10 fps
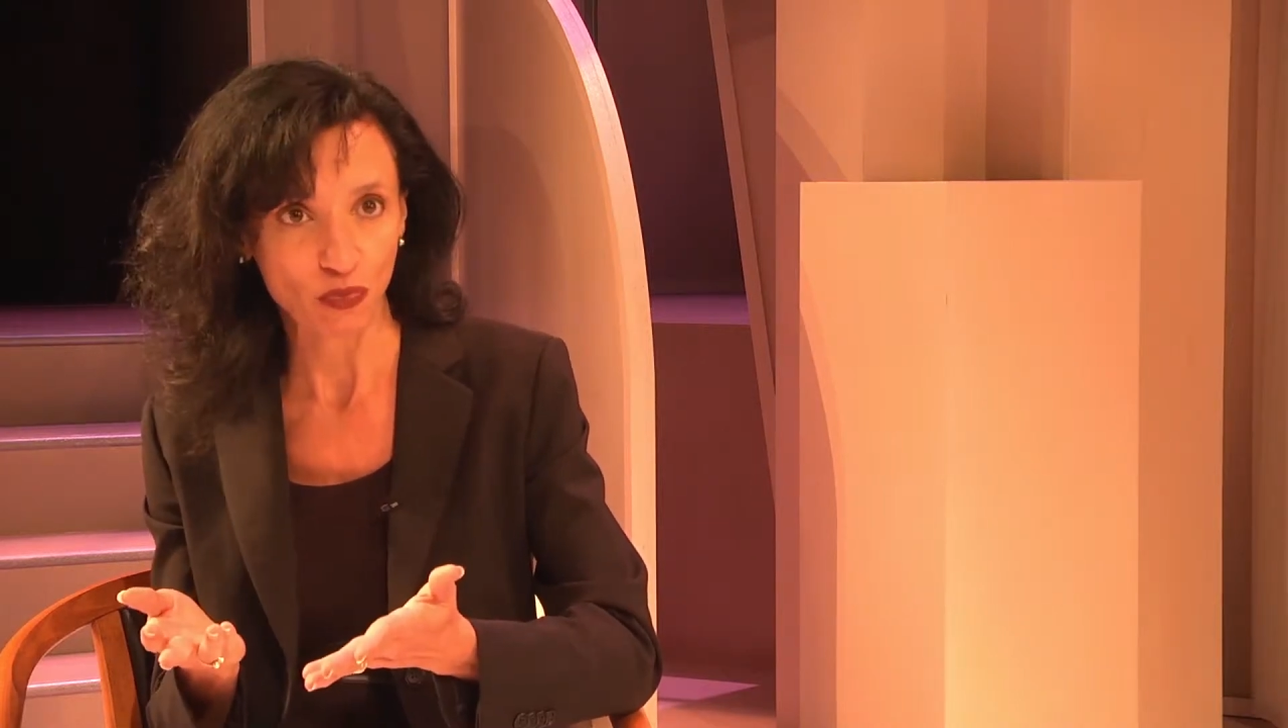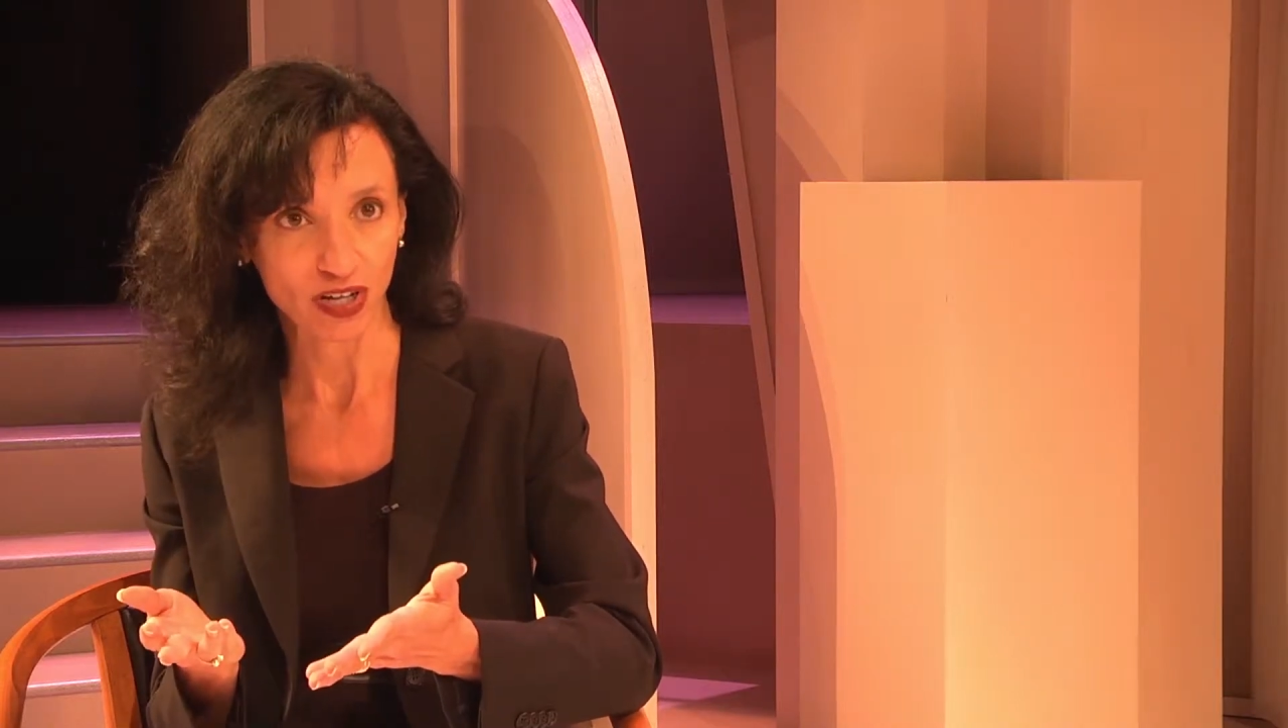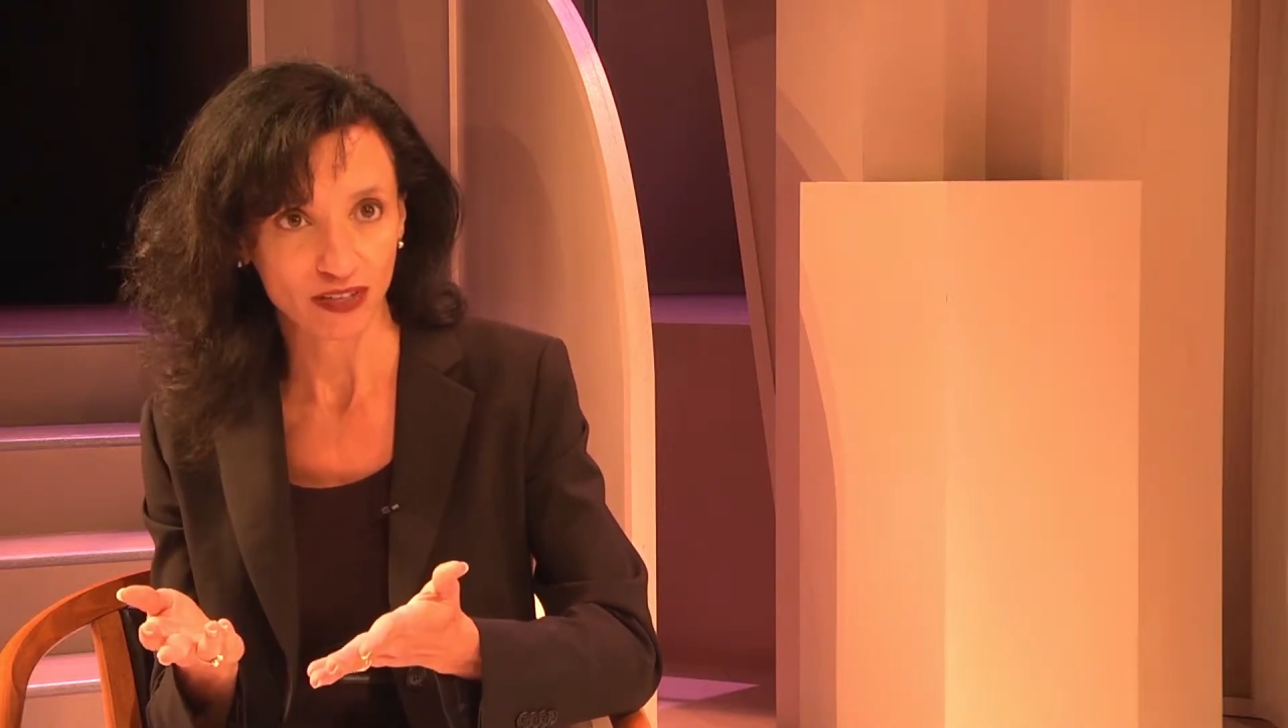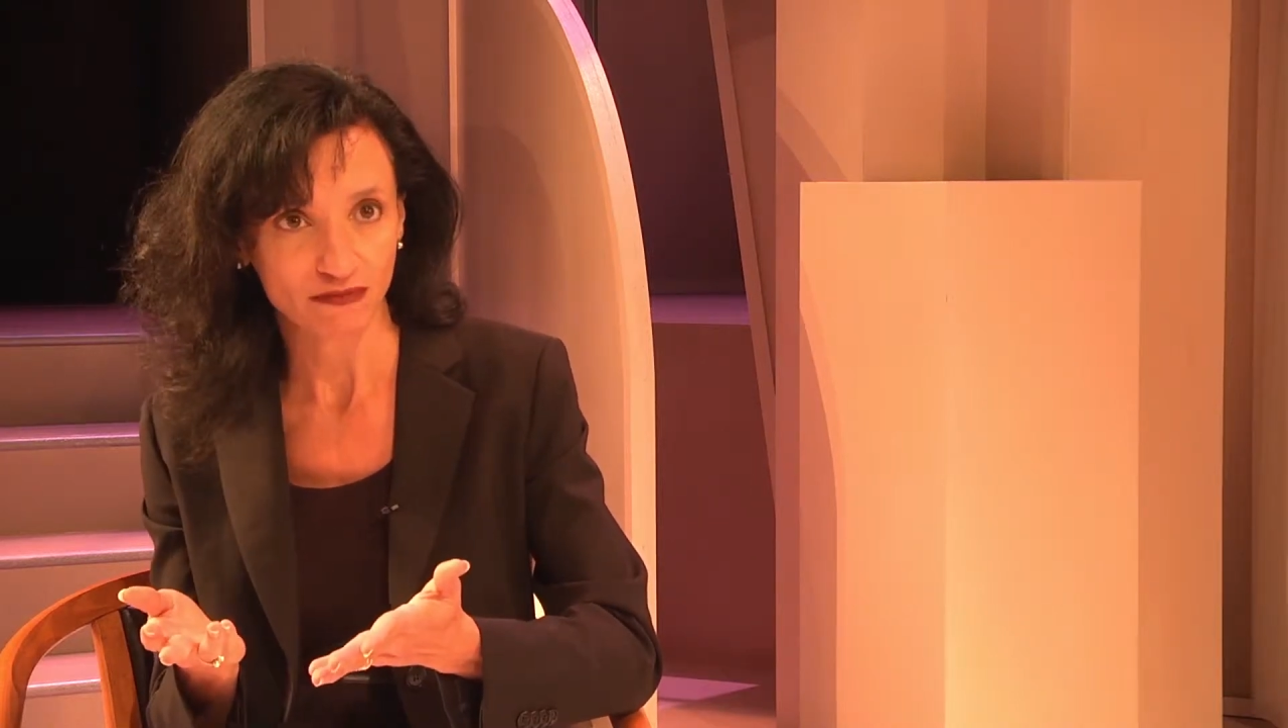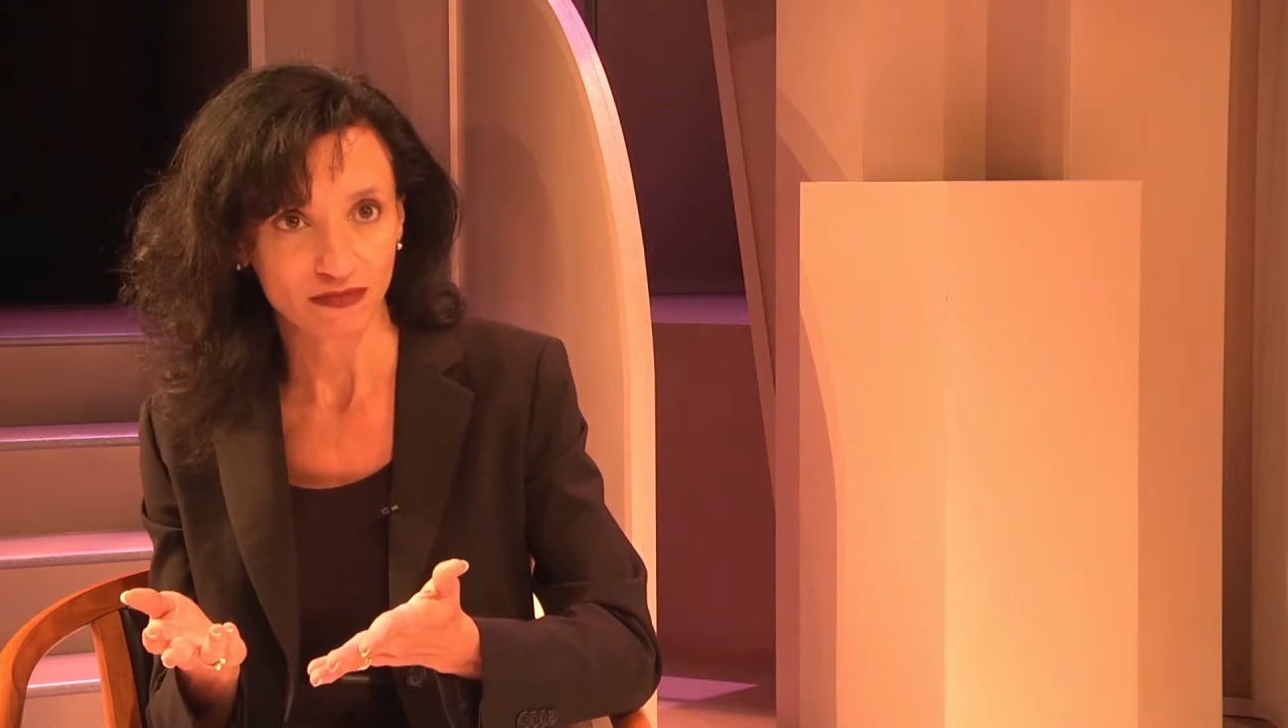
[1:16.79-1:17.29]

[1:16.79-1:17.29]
well.